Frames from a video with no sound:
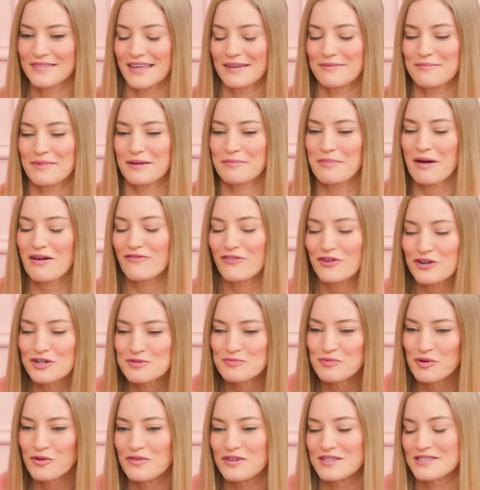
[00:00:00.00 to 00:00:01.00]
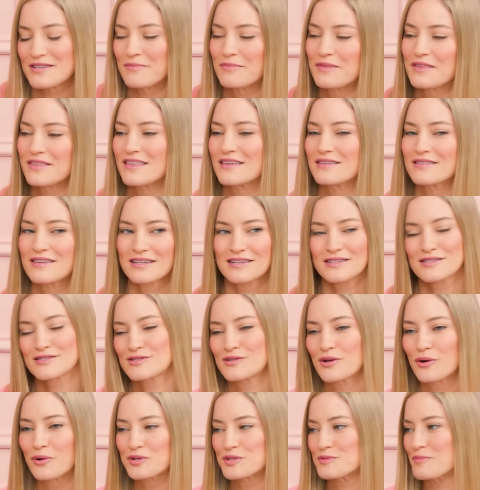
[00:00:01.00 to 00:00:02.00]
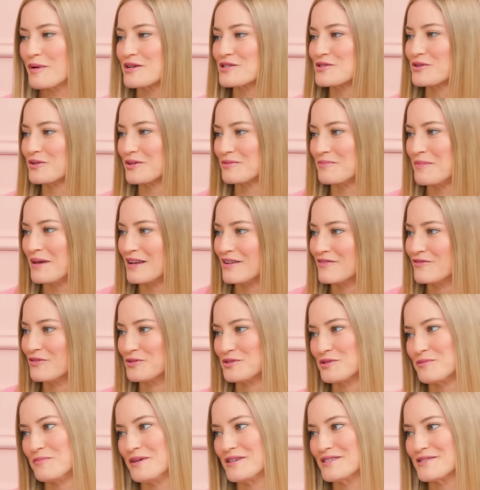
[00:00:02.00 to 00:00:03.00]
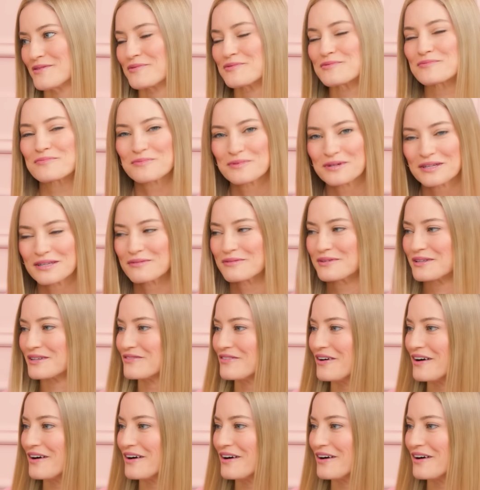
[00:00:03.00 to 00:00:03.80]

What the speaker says: like my first movie, something that like so special and meaningful to me. So it was really, really